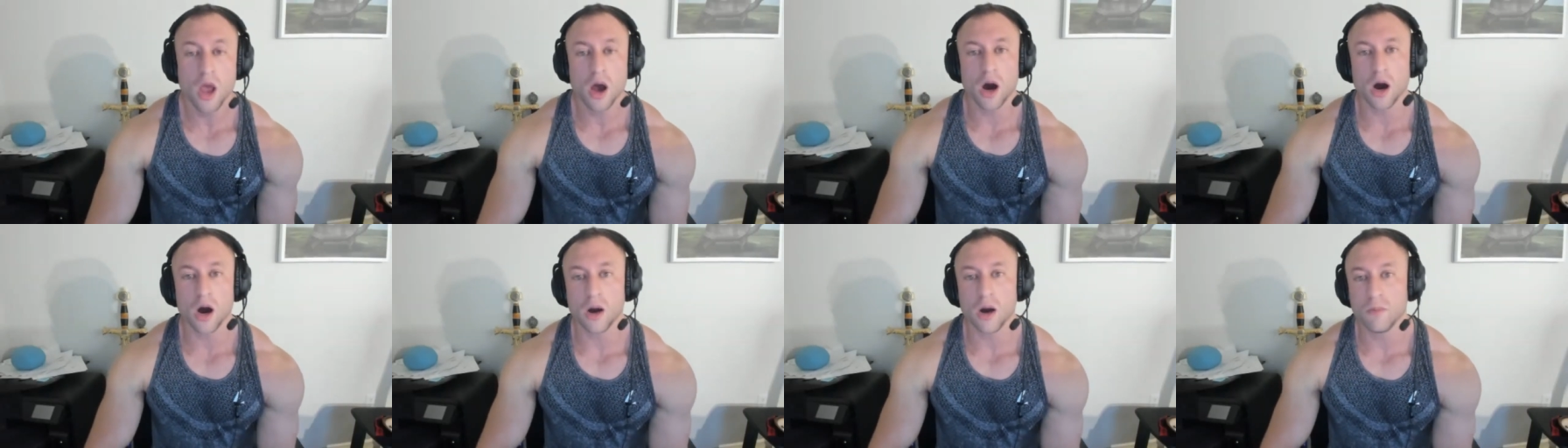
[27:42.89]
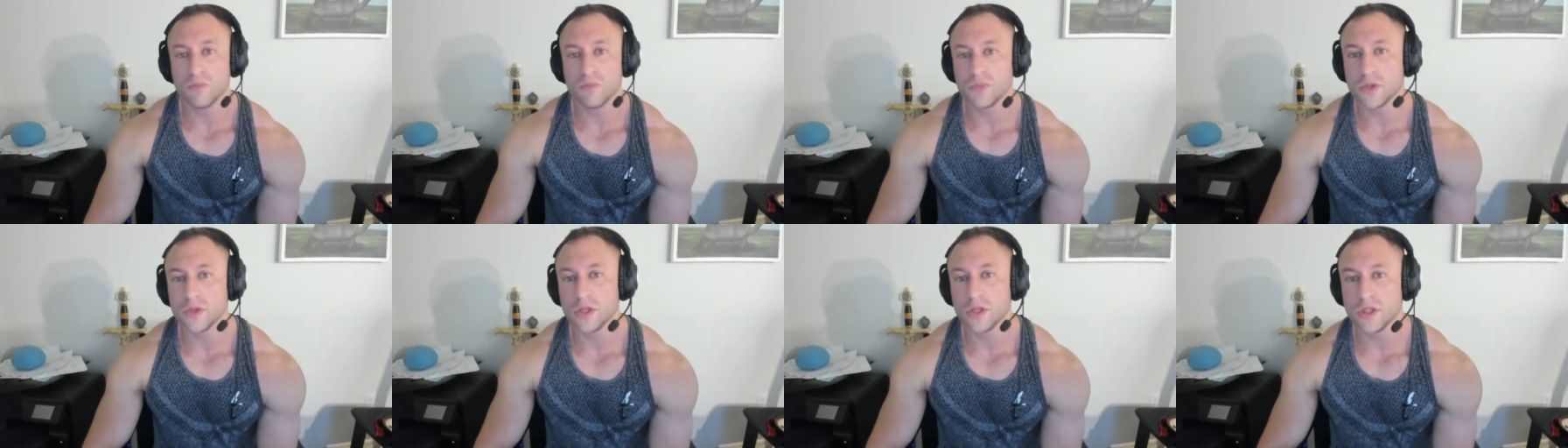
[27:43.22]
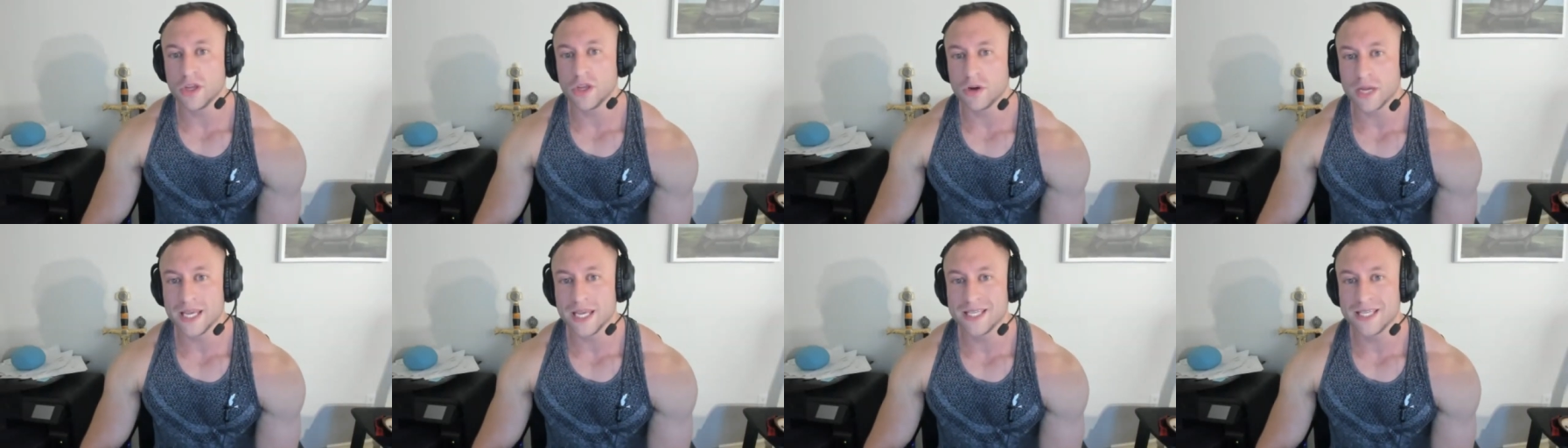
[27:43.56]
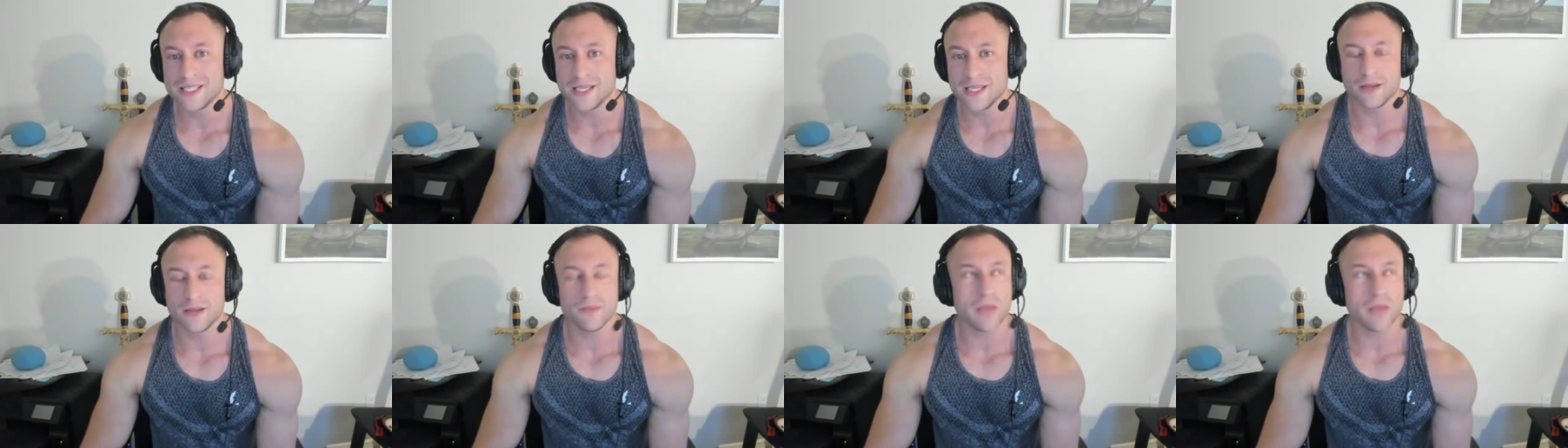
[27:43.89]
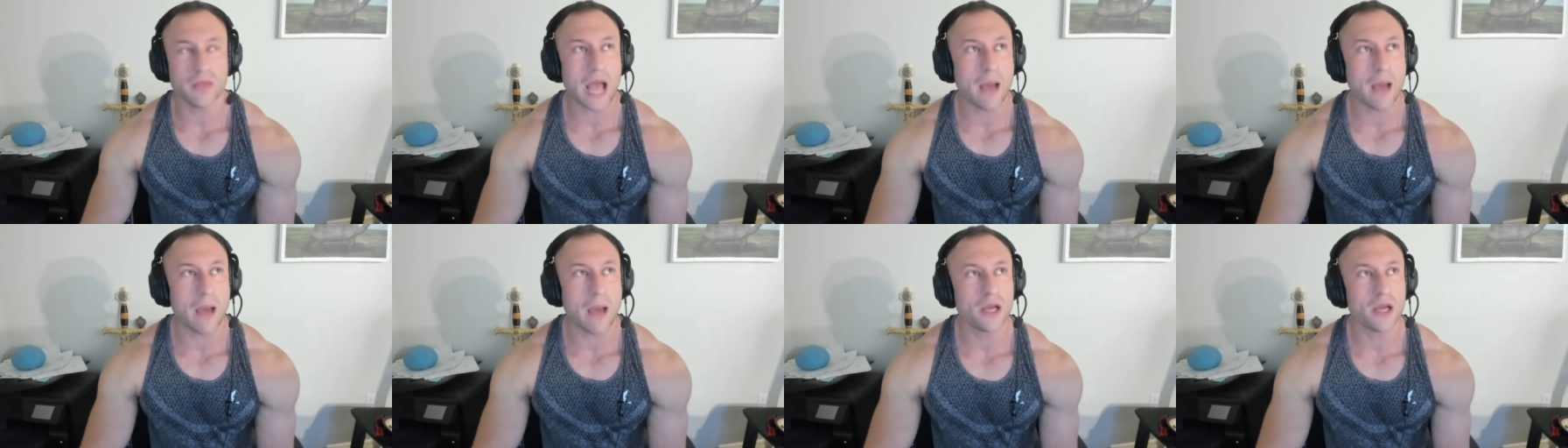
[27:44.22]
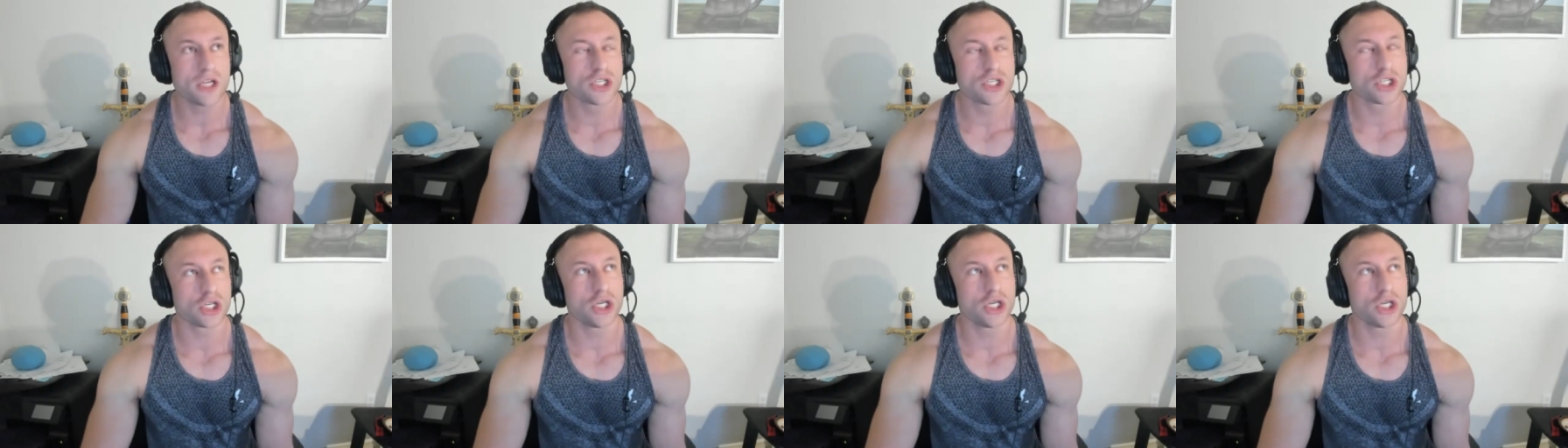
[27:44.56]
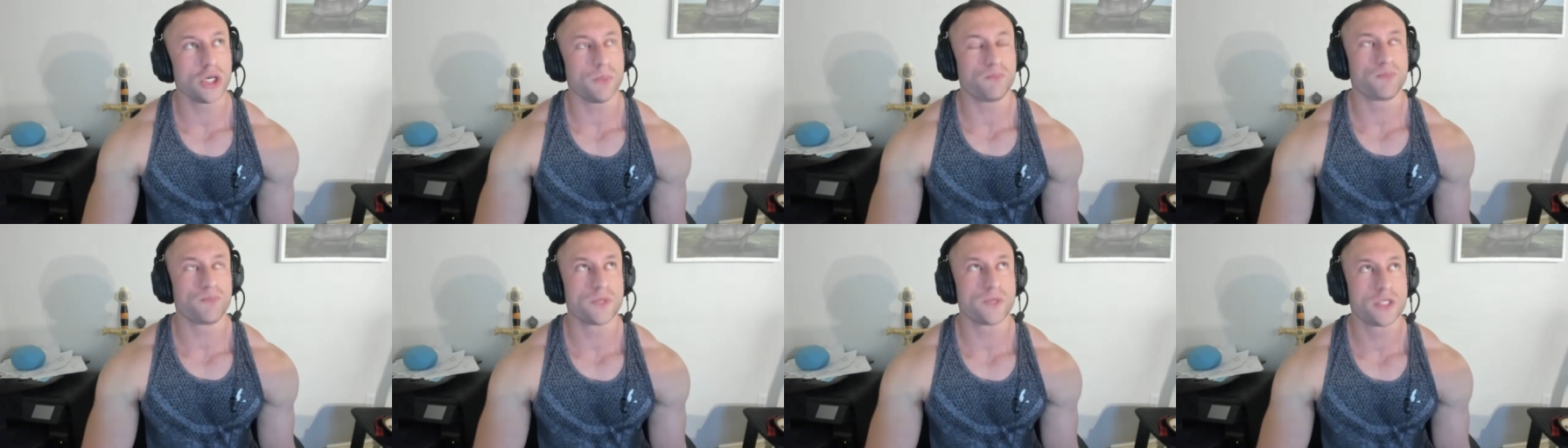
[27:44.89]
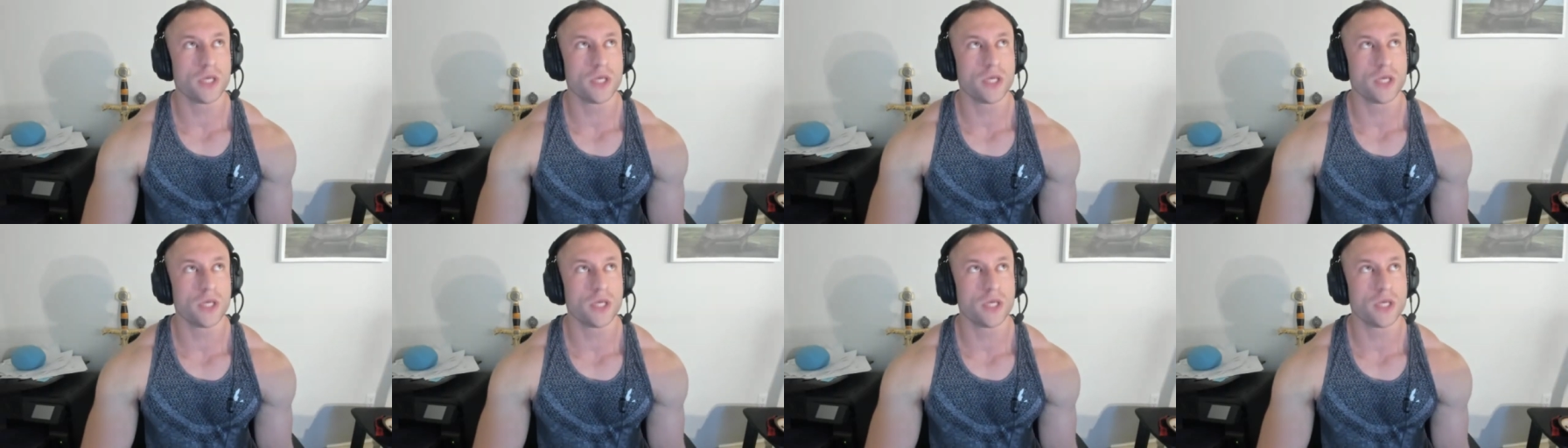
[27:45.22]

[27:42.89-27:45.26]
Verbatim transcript: Um, there is a, I'm not sure.